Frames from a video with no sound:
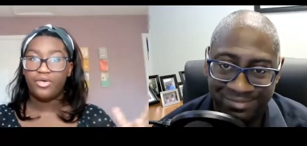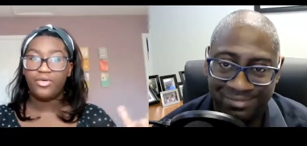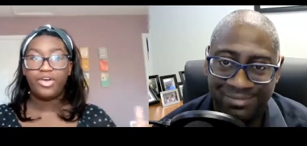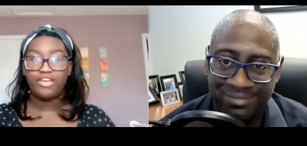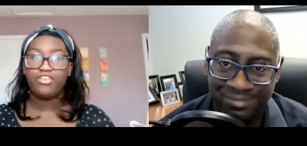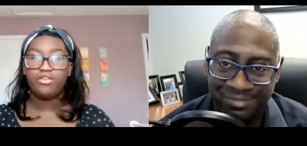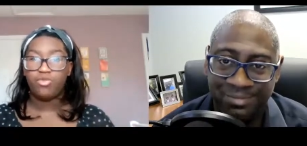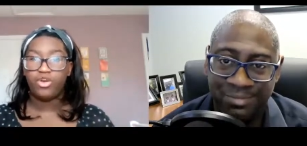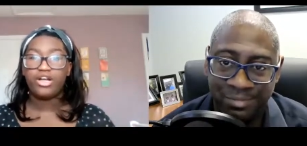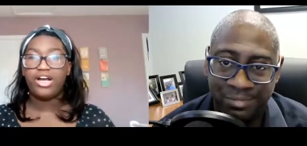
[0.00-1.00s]
Speaker 1: know, I feel
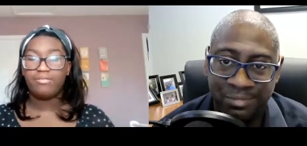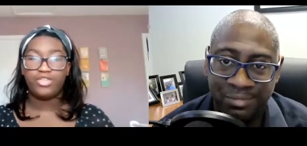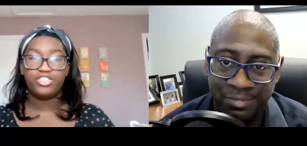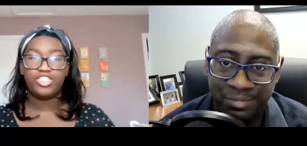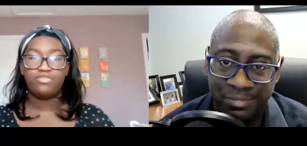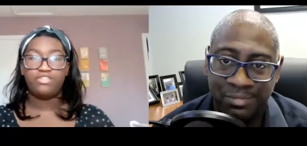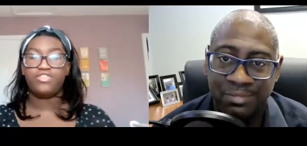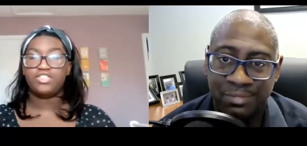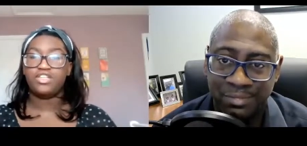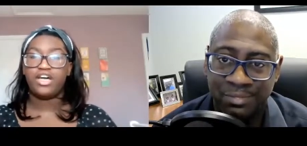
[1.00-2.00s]
more accomplished, even if
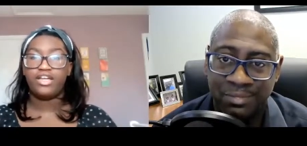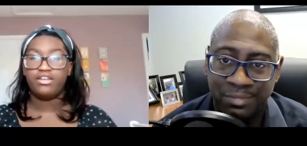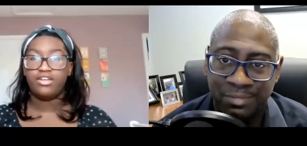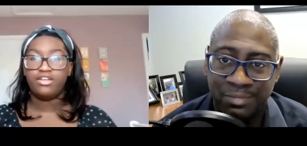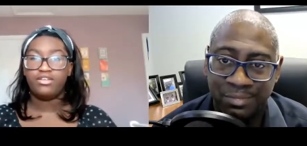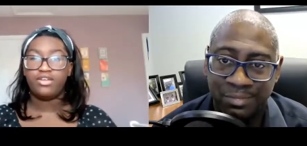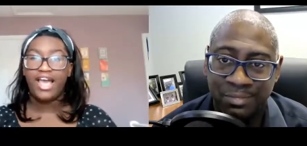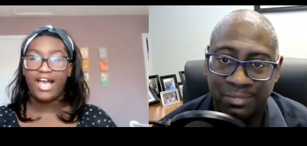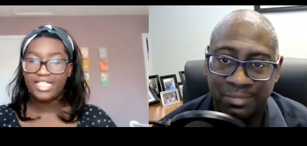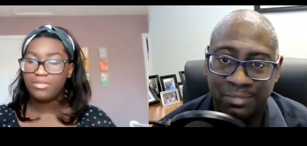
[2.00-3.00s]
it's not
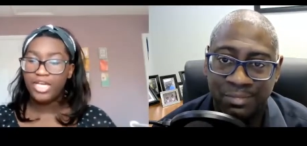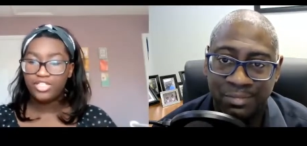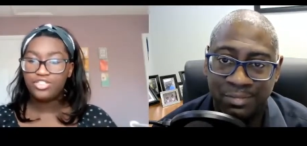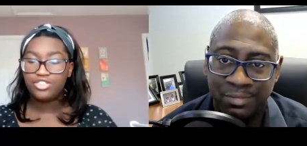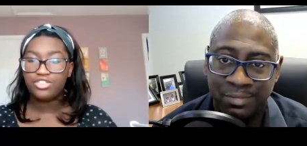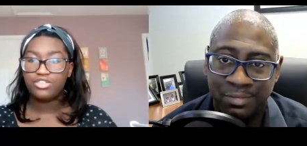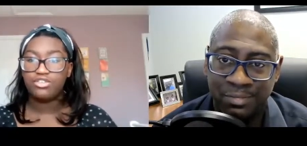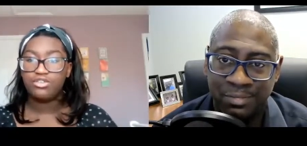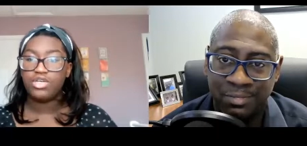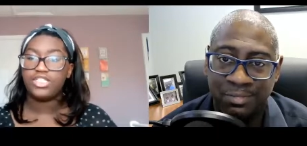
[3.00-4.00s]
as much
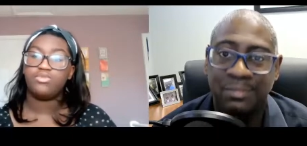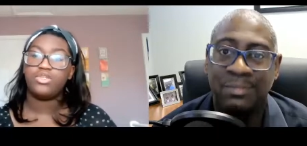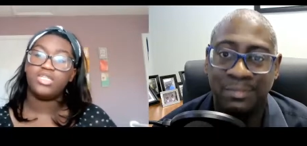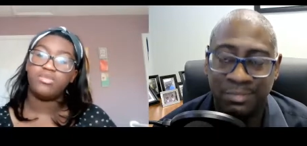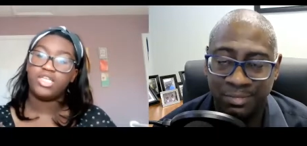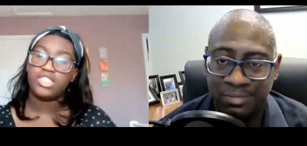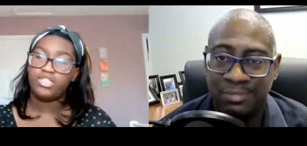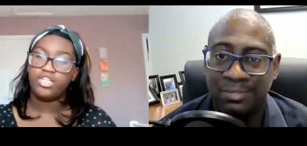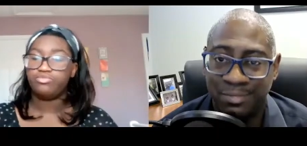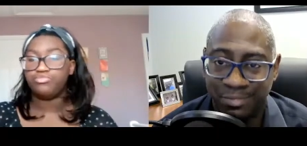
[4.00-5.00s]
as what someone else
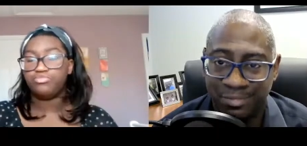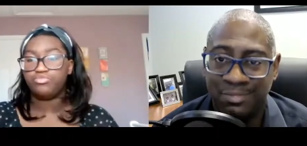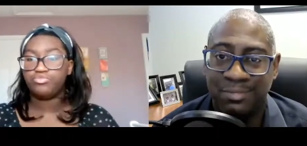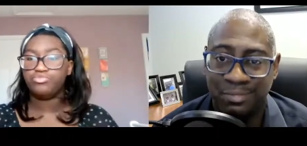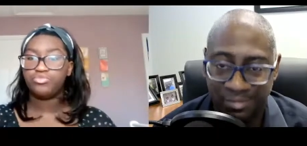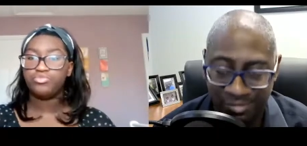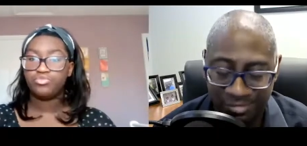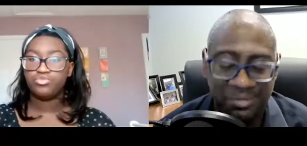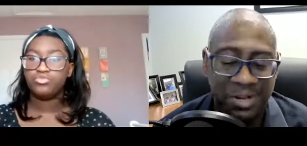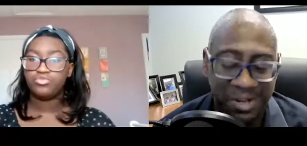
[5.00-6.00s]
may do.
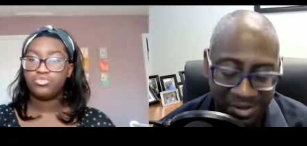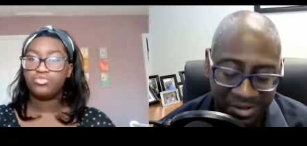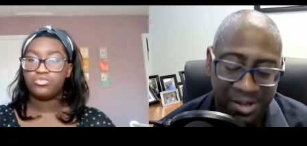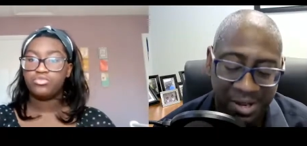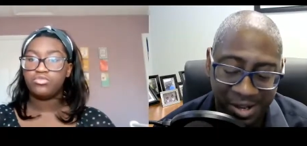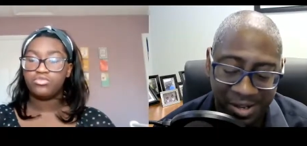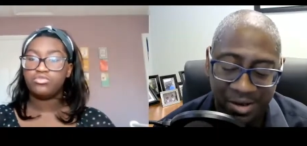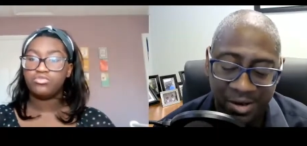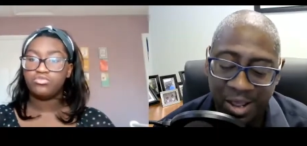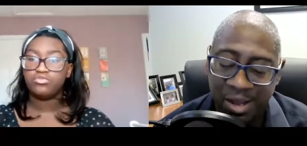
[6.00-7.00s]
Speaker 2: Okay. I like
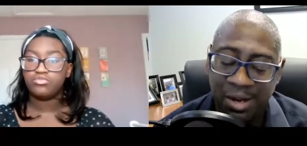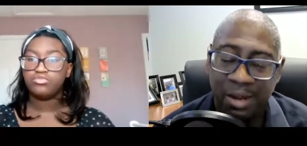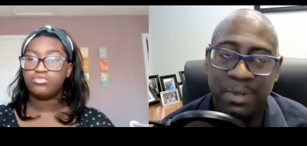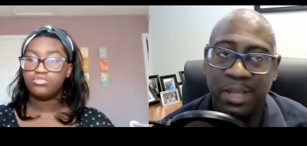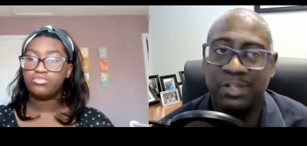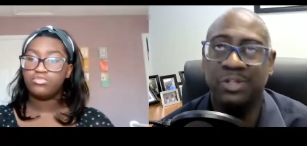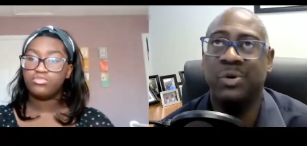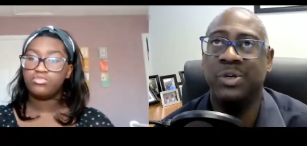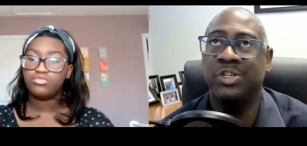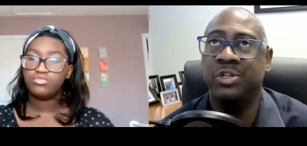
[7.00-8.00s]
it. Now, let me ask you this
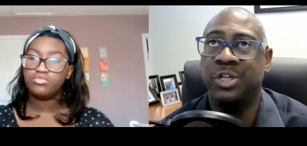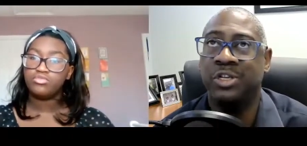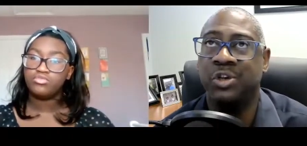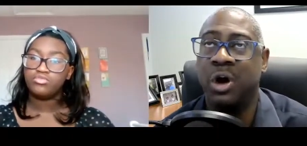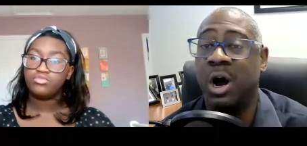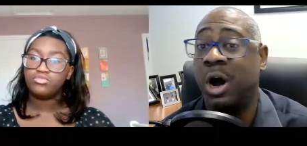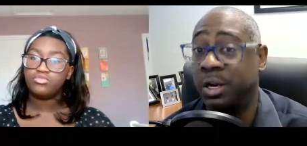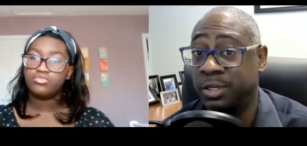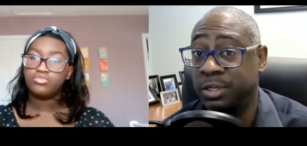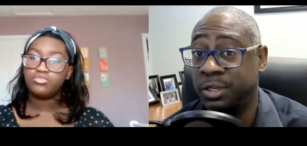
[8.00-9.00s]
question. You said your
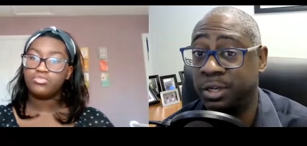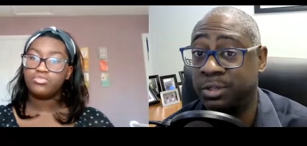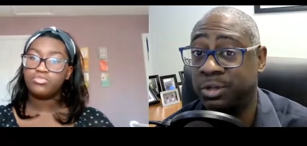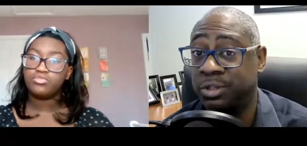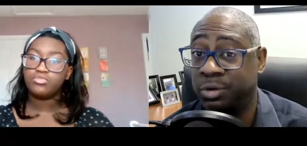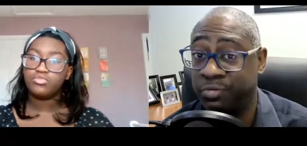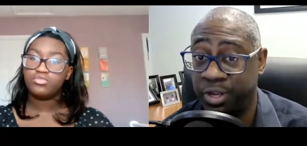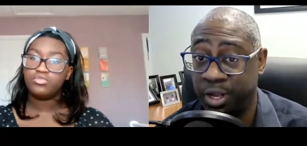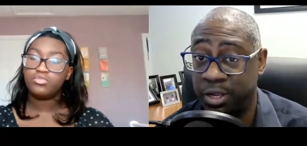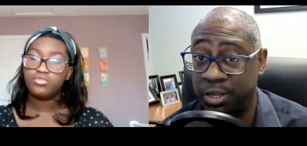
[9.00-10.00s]
aunt is also a
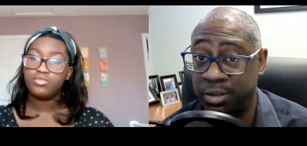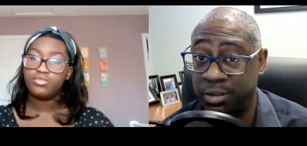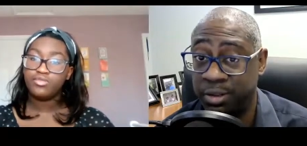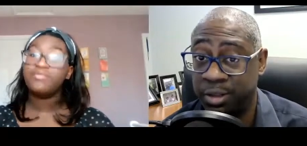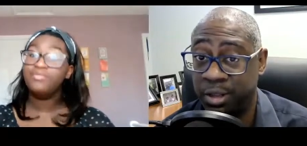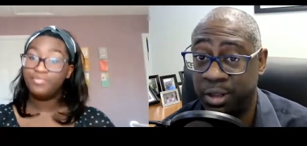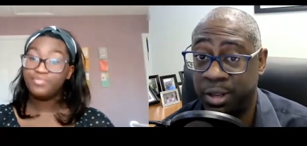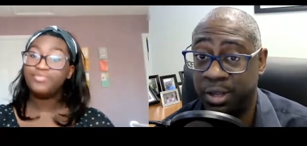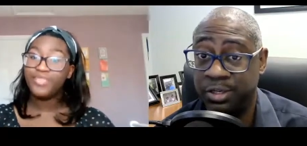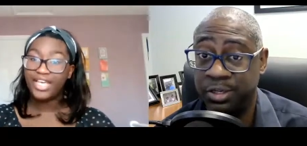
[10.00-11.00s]
VA. Mm-hmm.
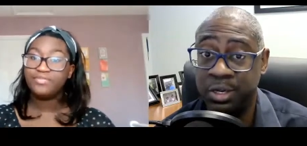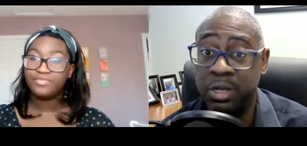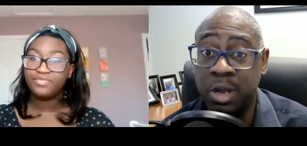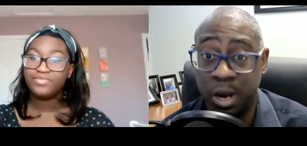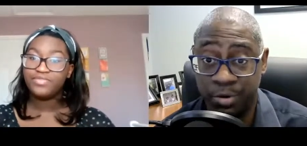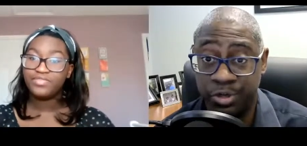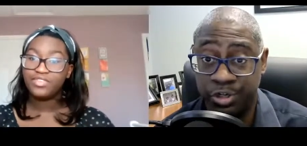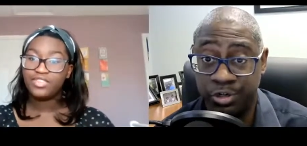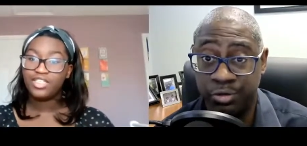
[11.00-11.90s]
She yeah. encouraged